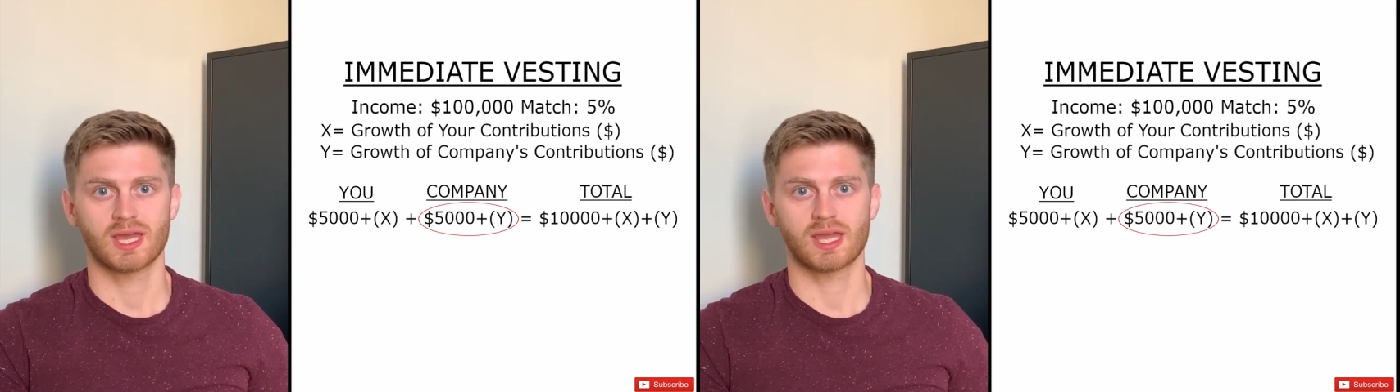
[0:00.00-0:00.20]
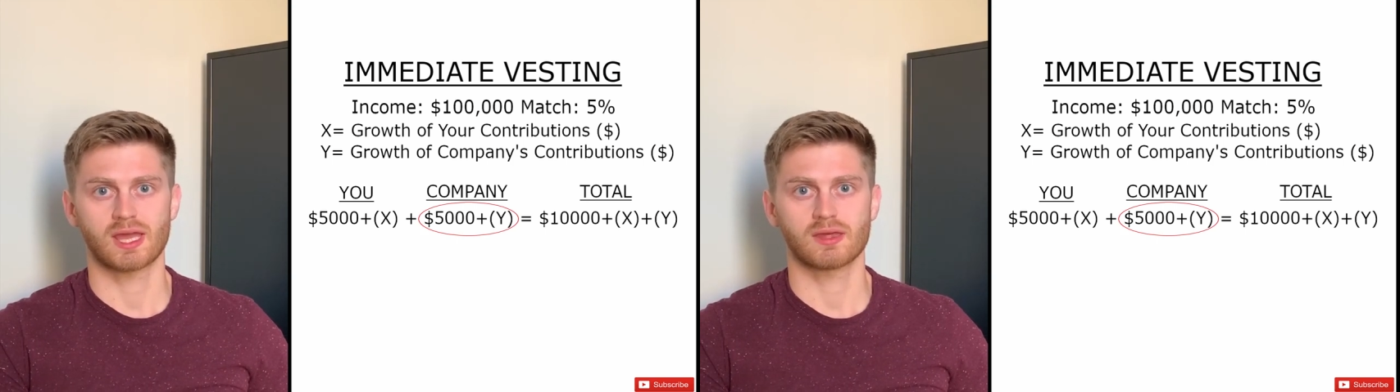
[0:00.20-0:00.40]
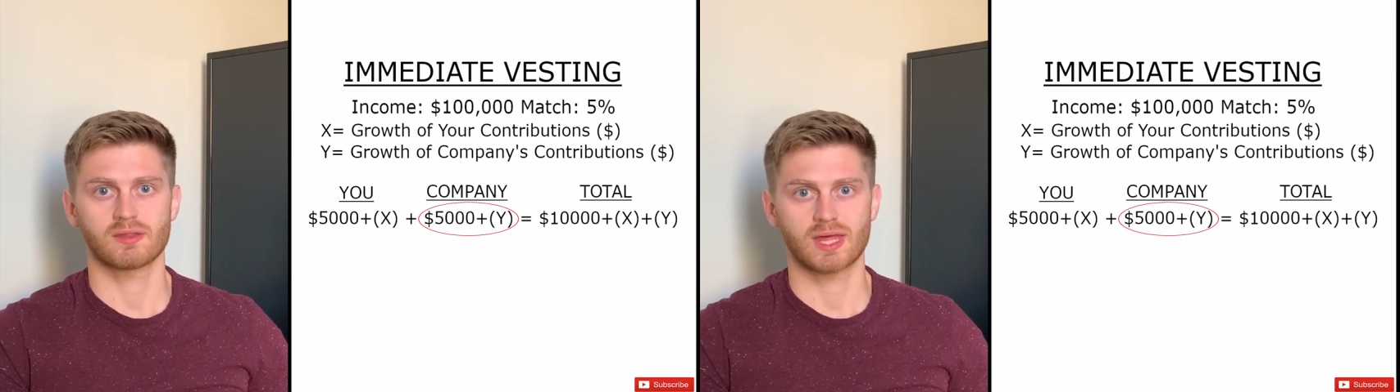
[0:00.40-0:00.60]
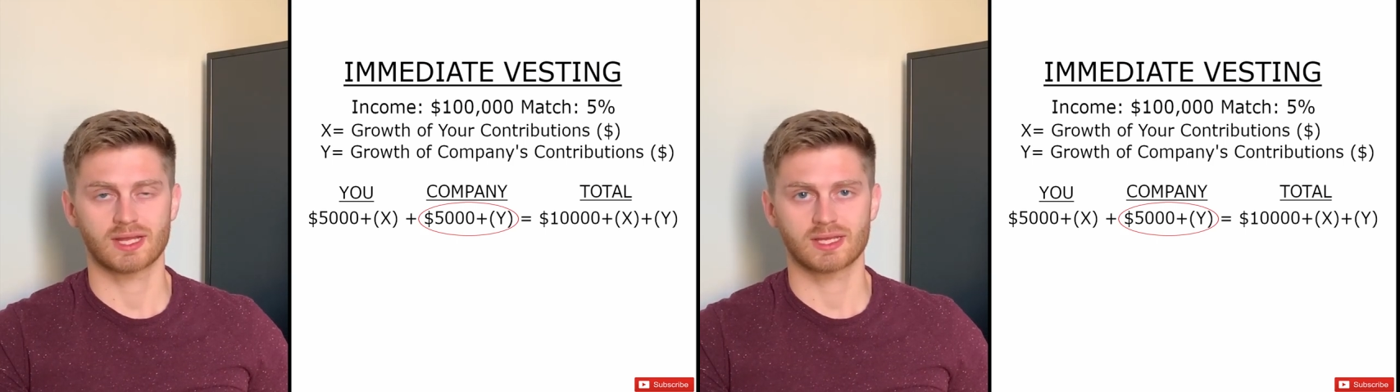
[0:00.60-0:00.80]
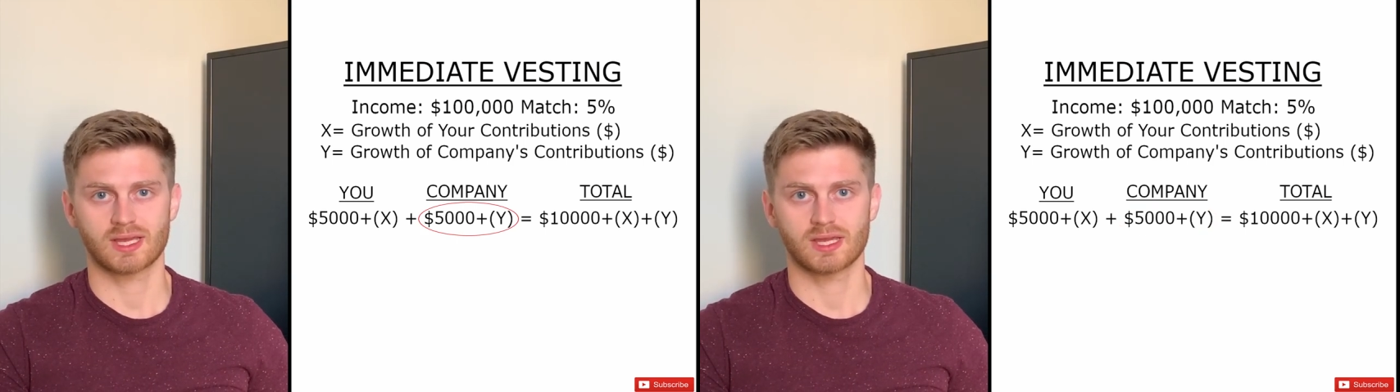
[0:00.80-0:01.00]
and
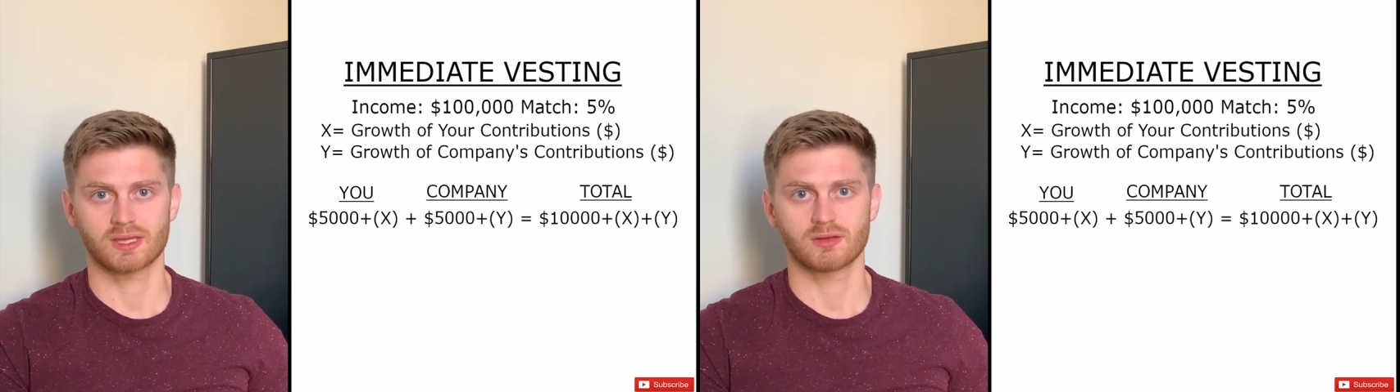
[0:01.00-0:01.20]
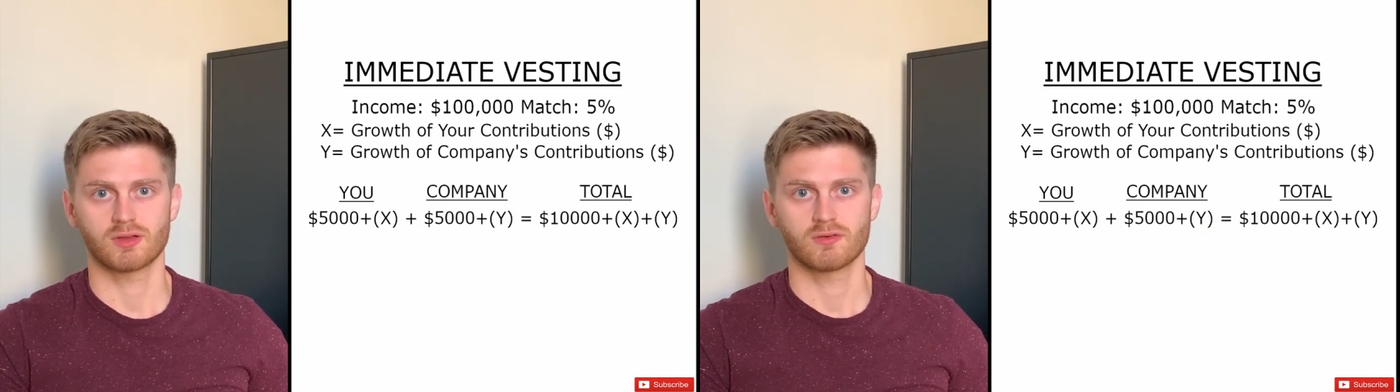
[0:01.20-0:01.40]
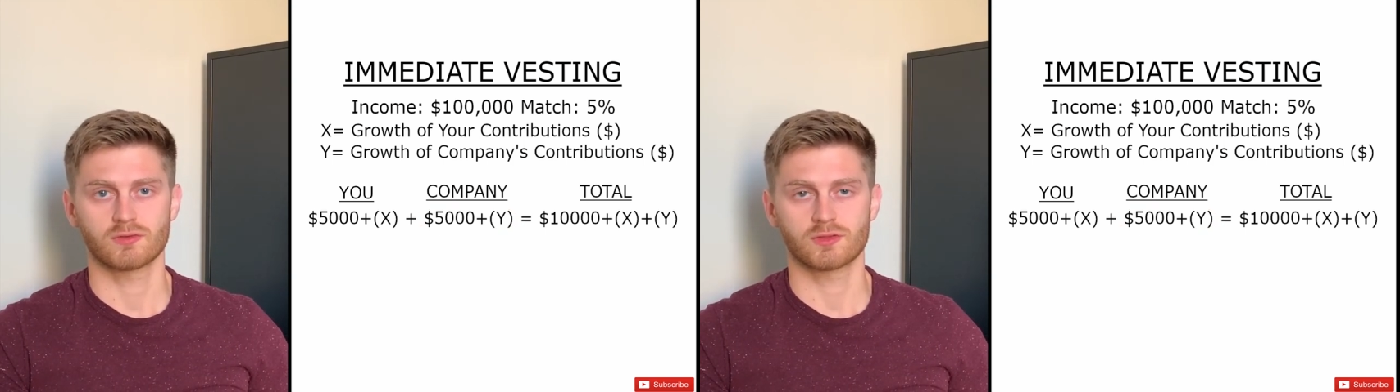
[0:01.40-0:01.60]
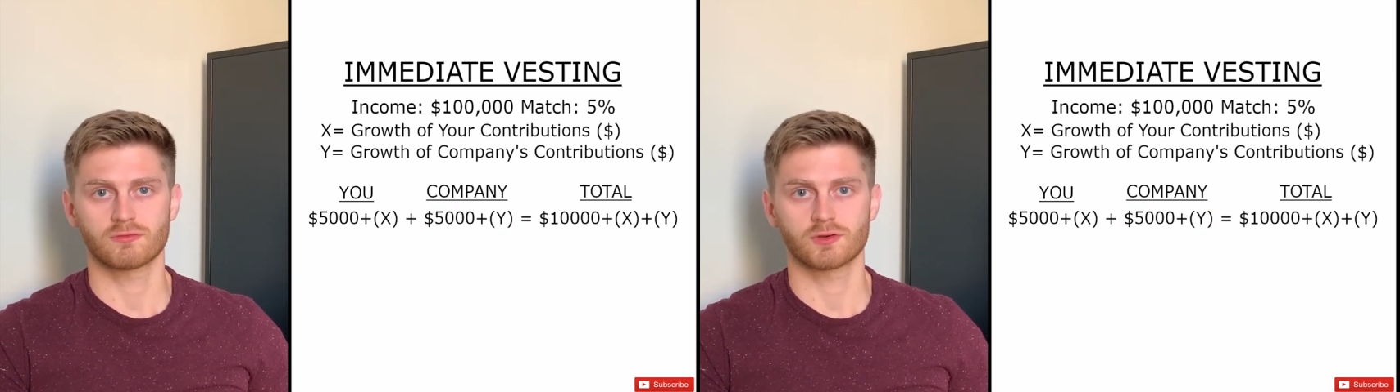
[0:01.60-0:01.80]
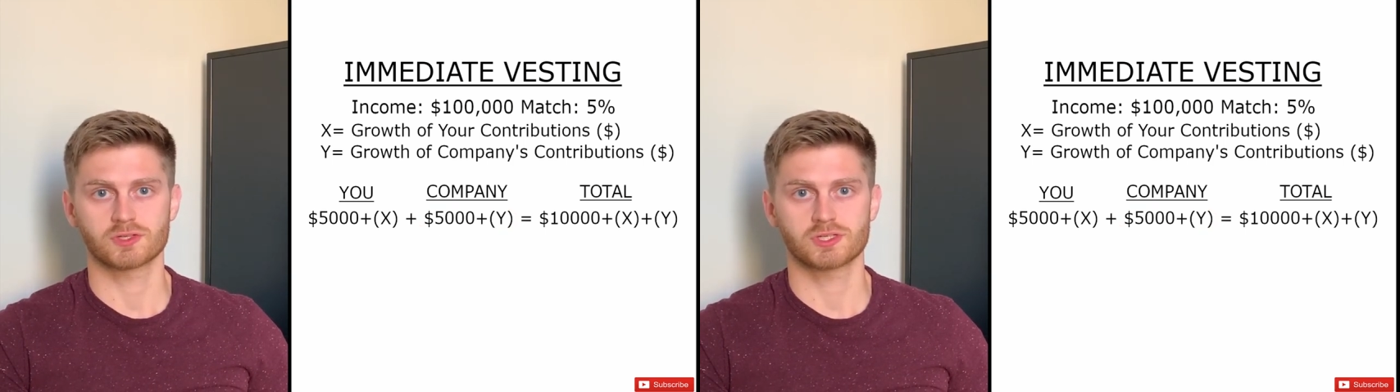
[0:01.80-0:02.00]
that gain for the
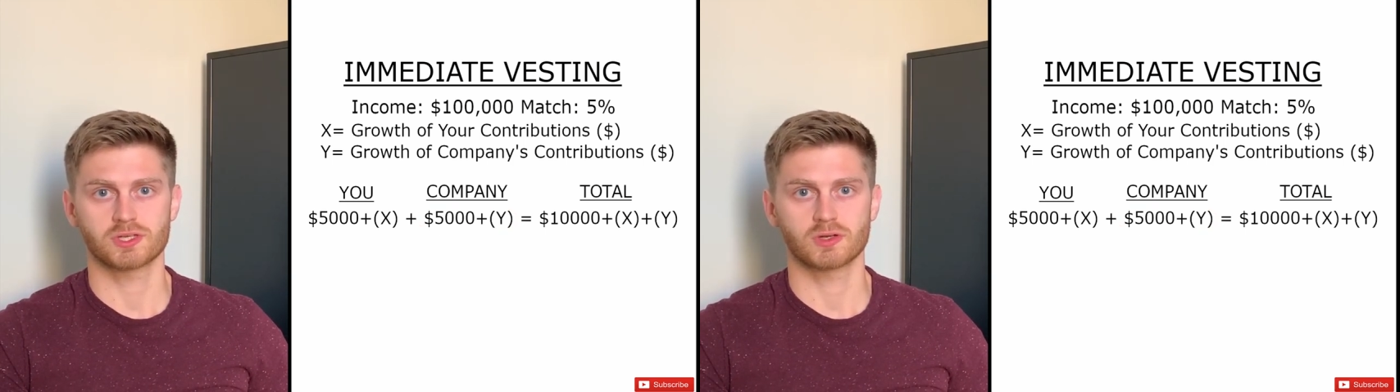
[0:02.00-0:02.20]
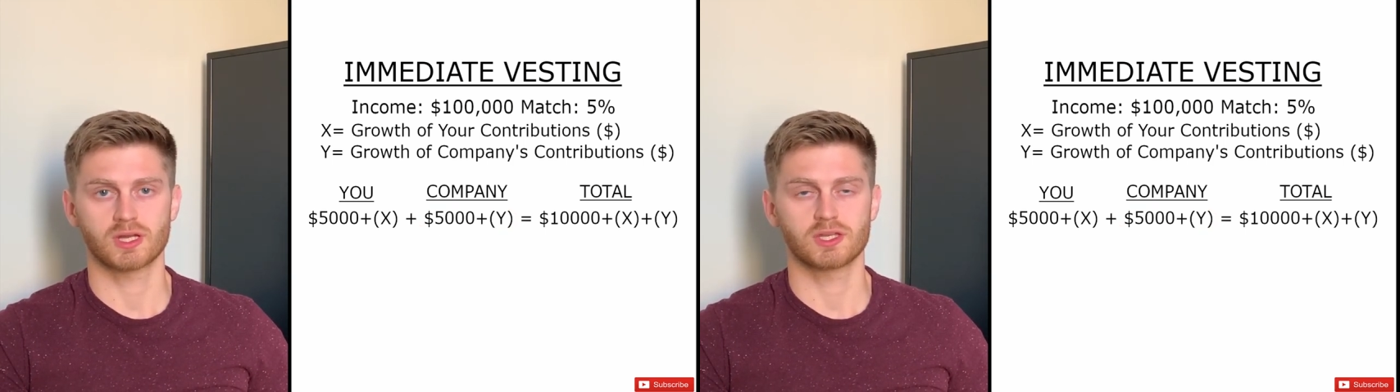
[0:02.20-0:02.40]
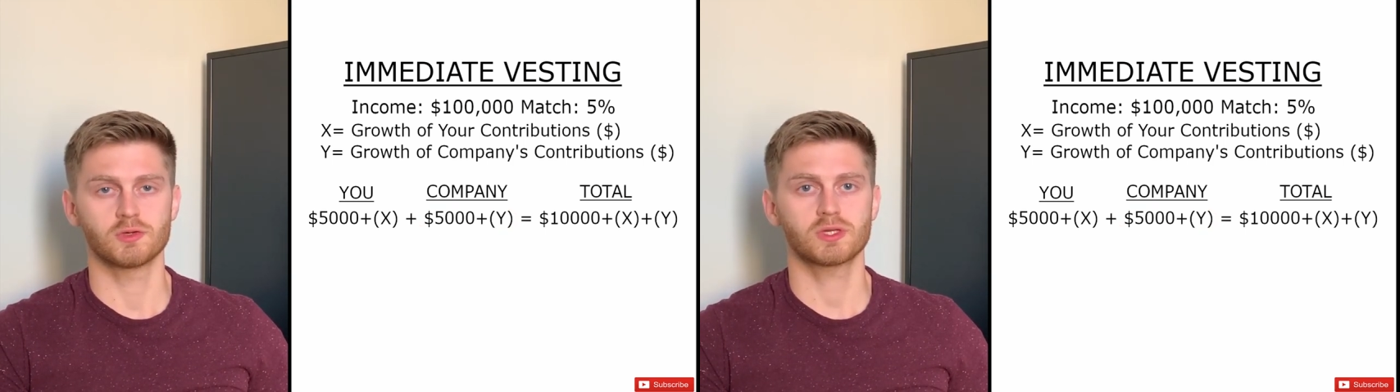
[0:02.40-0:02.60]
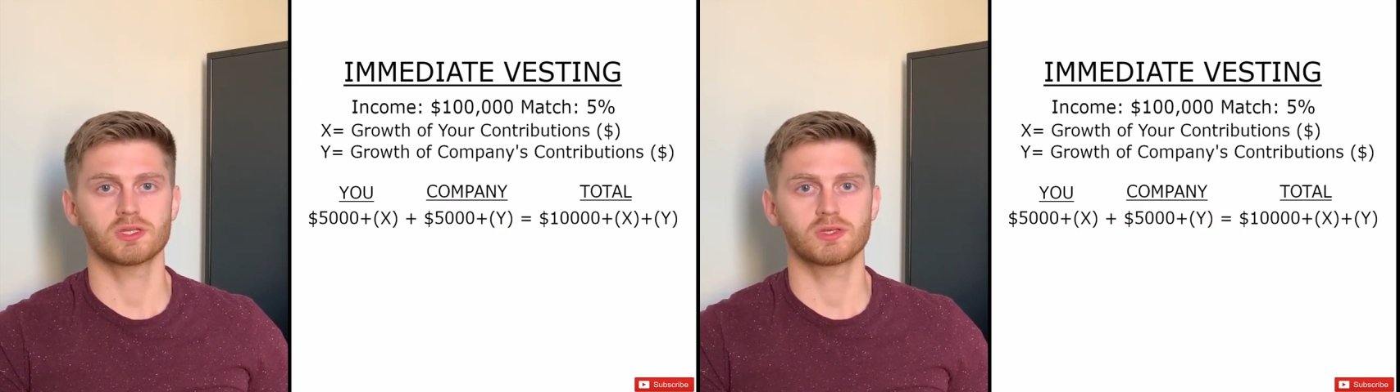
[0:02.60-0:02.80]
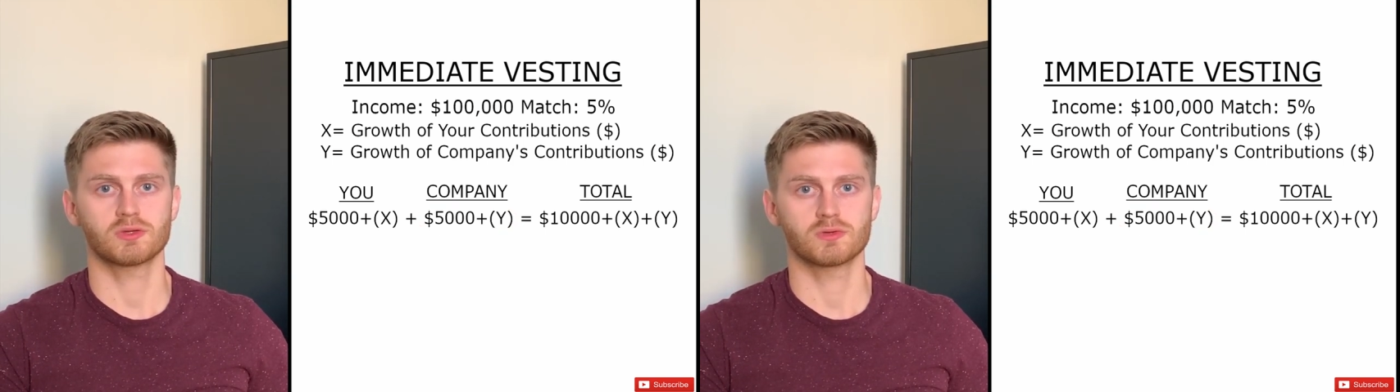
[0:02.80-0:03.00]
first year and you
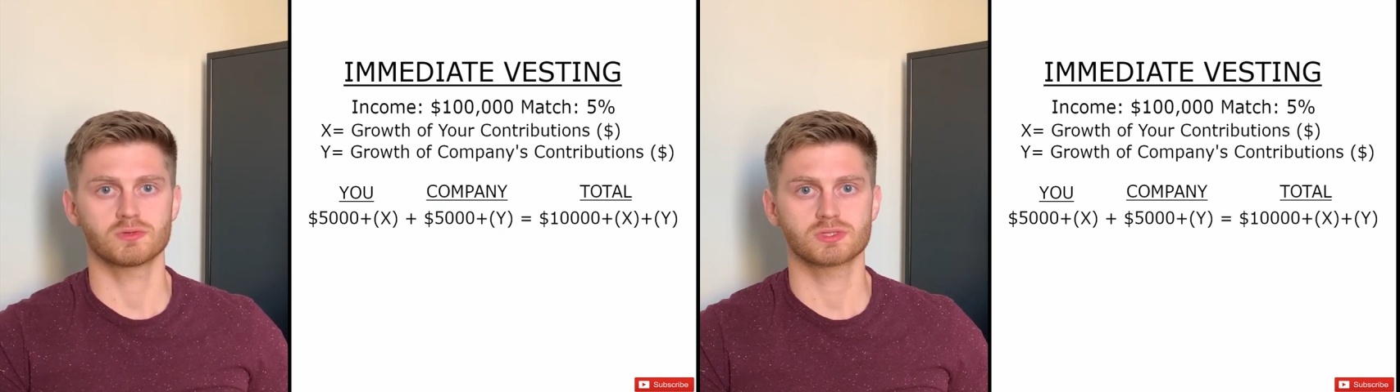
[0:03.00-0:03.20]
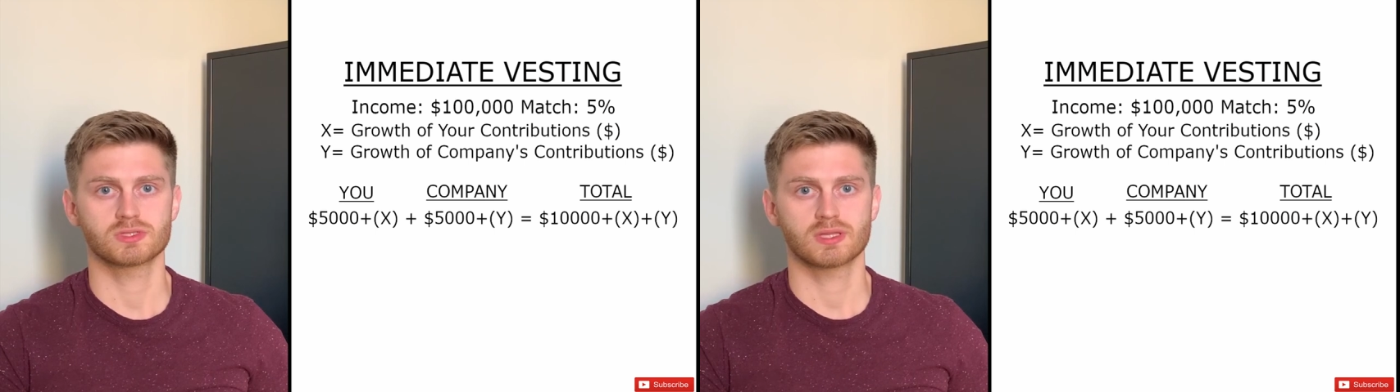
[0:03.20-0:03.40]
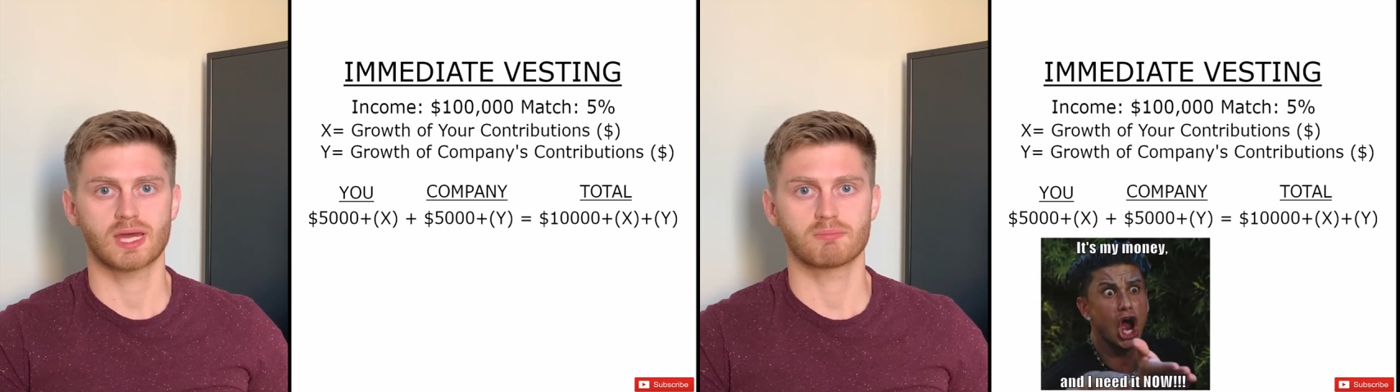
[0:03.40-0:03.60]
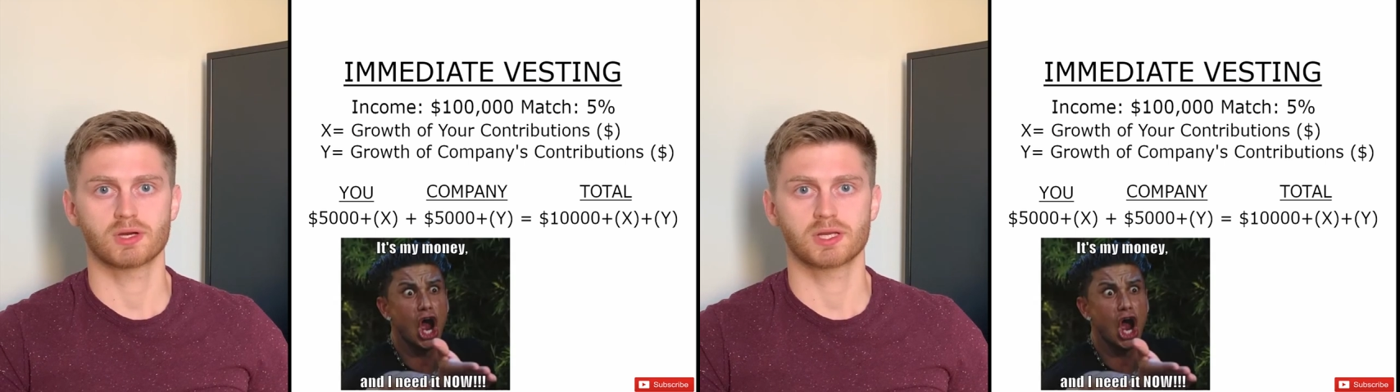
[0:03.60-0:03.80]
can use that